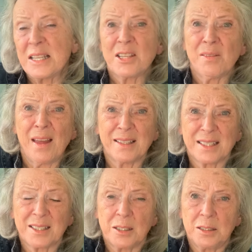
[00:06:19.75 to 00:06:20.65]
So
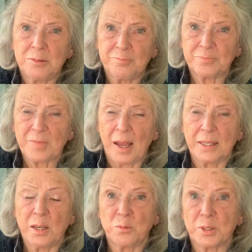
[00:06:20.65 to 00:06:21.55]
that's,
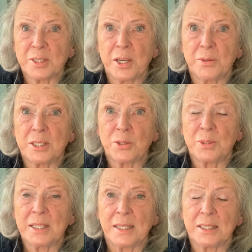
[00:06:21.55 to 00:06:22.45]
I don't want to go into
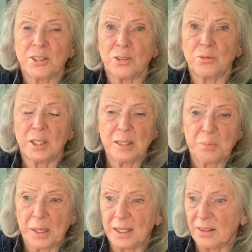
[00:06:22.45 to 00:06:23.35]
it any too
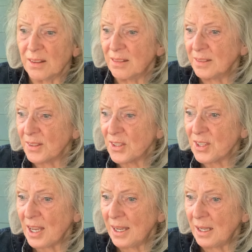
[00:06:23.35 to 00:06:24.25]
deeply, other than to
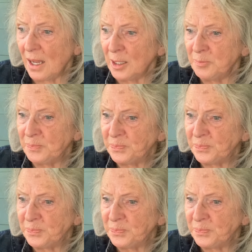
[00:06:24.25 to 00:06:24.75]
say